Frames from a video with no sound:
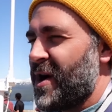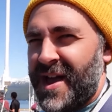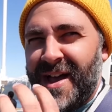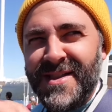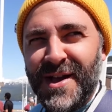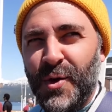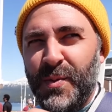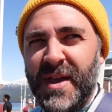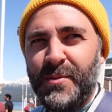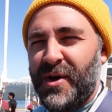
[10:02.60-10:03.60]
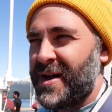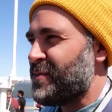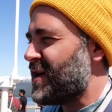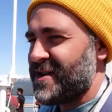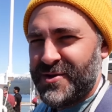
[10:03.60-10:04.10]
white head, yellow beak, black
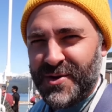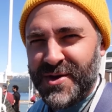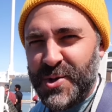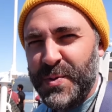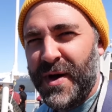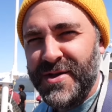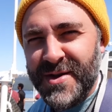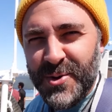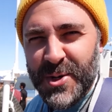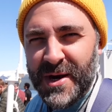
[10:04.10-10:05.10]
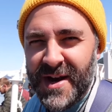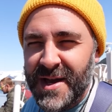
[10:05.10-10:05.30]
body. It looked like two bald eagles on an